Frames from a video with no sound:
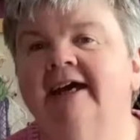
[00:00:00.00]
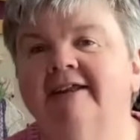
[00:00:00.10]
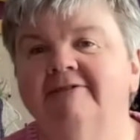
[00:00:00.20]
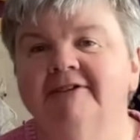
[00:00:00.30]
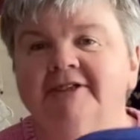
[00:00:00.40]

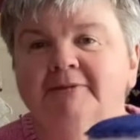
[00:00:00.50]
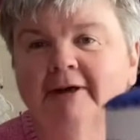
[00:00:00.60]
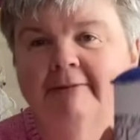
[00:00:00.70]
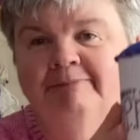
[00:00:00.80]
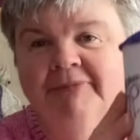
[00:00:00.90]
The first
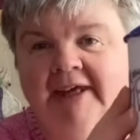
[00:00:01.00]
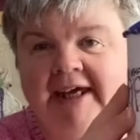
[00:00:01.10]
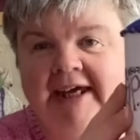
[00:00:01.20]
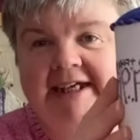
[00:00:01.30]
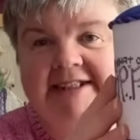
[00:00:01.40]
one
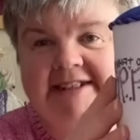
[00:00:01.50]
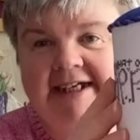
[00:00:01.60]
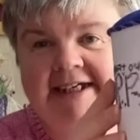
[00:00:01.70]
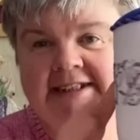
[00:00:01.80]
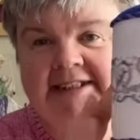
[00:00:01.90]
is
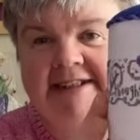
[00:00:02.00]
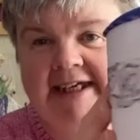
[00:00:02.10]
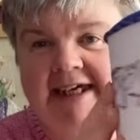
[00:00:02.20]
this.